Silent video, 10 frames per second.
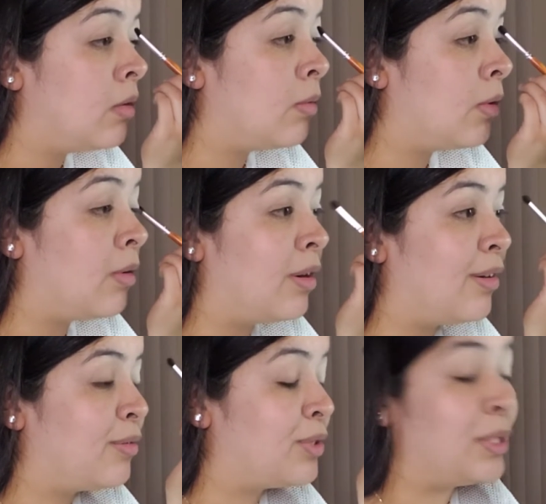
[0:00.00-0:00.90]
Well,
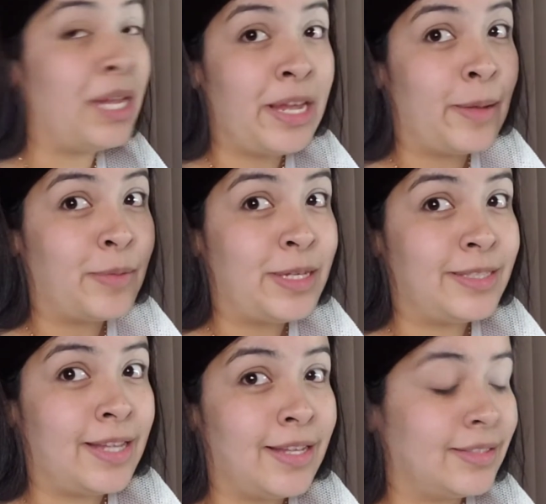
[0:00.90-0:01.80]
to him, he
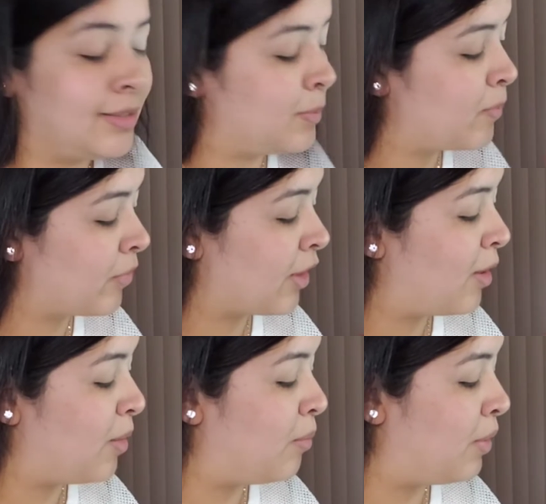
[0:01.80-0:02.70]
says,
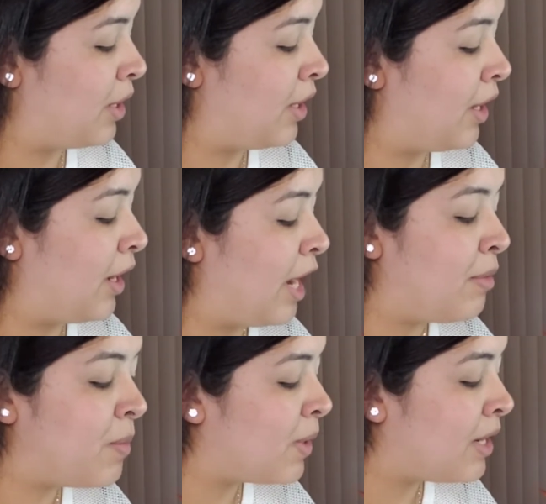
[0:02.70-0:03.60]
but
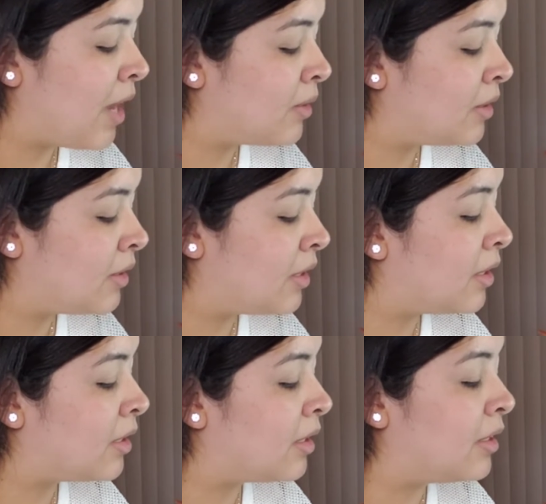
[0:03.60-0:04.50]
everybody else in
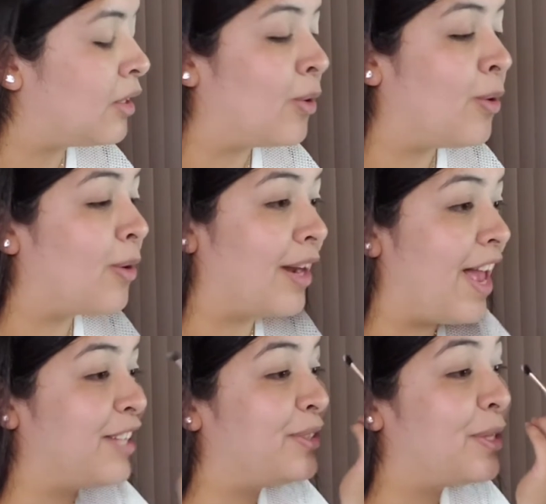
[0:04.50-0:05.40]
the whole
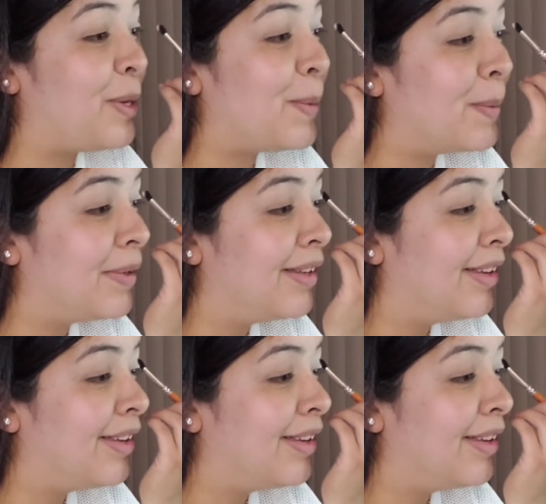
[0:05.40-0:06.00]
class knew